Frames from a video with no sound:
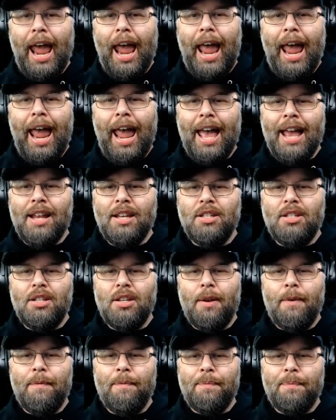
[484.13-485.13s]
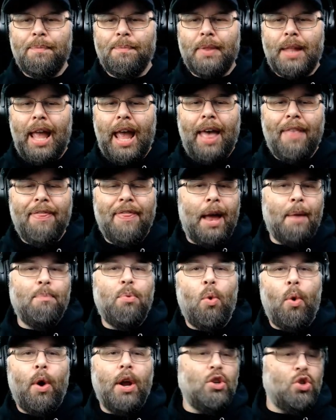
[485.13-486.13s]
and at that
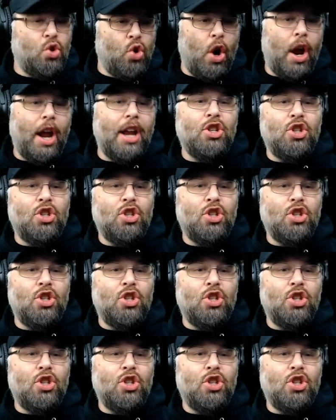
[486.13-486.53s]
point try